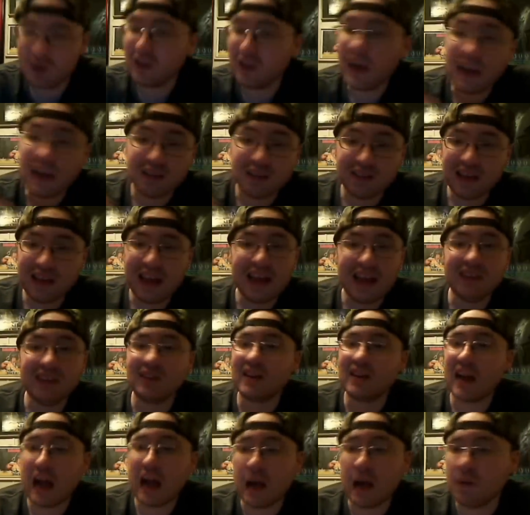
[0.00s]
well, that, that
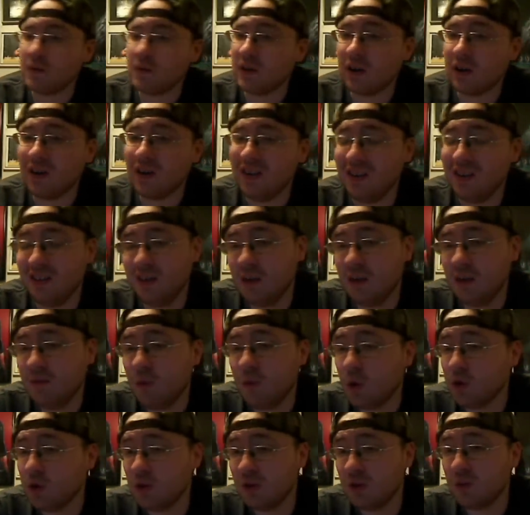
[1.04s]
a commentary,
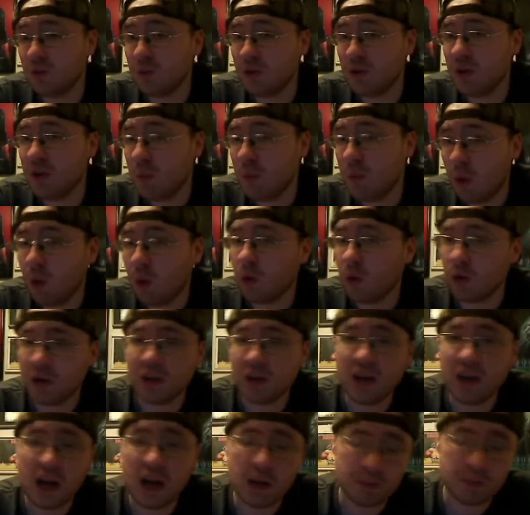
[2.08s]
unfortunately, is pretty
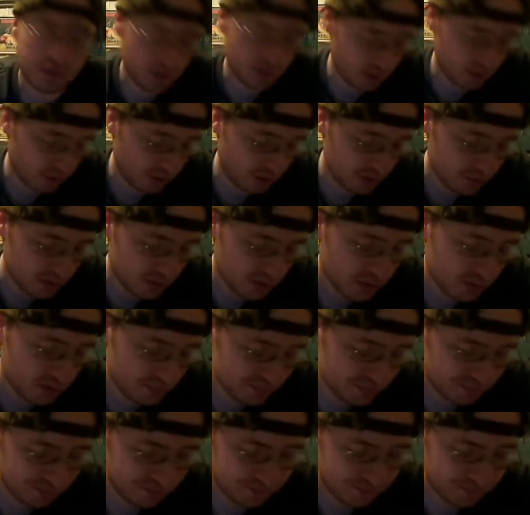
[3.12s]
boring commentary, but